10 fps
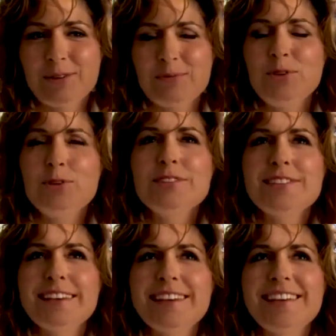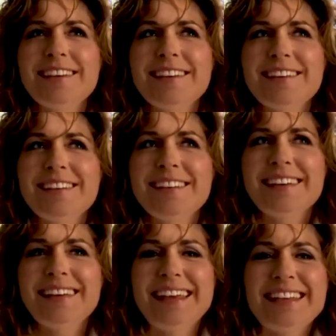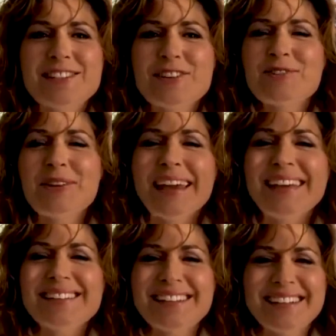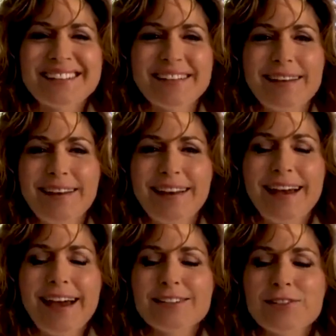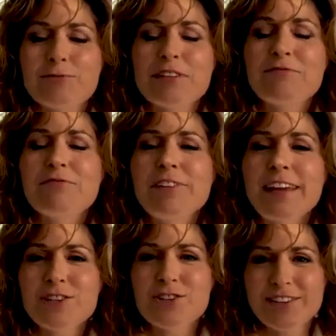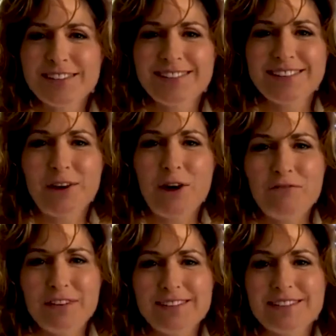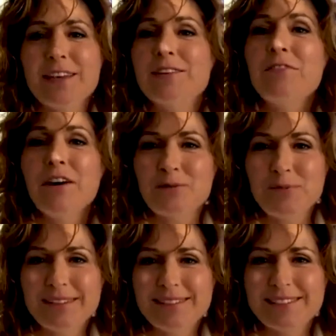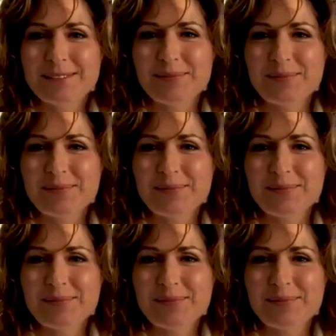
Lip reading: Music is created as a reflection of its environment.